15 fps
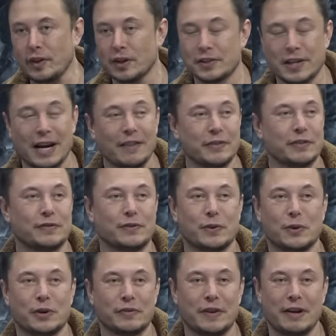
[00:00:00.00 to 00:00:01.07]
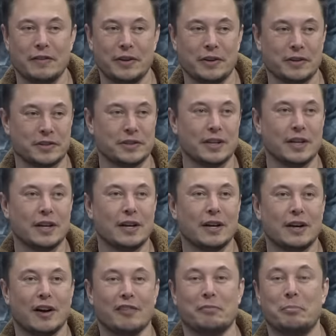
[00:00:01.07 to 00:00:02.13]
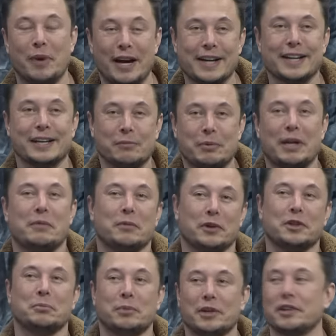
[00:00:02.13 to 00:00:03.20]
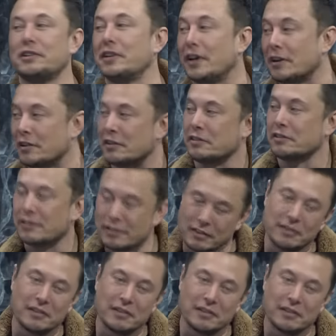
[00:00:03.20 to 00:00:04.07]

So after four or five years of begging people to build tunnels,